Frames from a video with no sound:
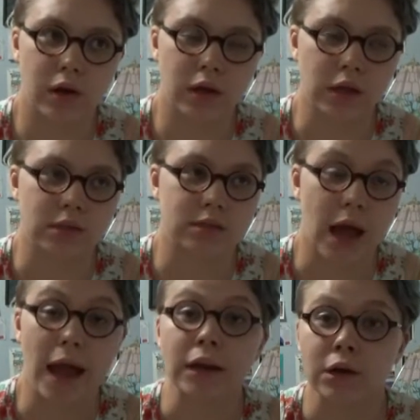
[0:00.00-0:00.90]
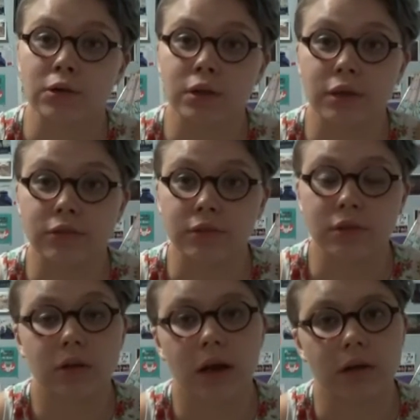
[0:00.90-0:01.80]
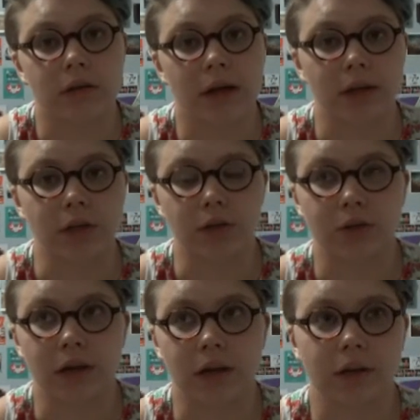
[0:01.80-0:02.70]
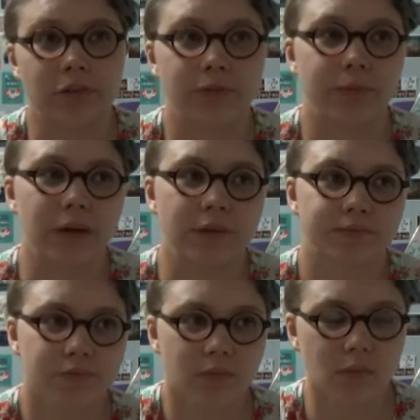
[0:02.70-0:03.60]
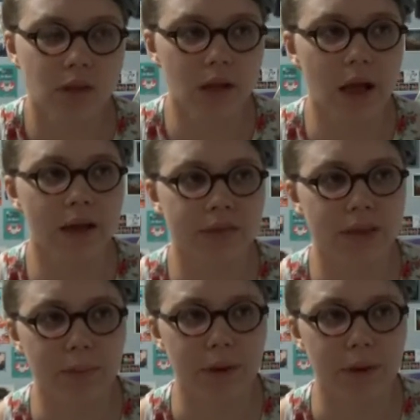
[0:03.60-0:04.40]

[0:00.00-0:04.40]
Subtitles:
at least I don't even, well, I do kind of, but I think that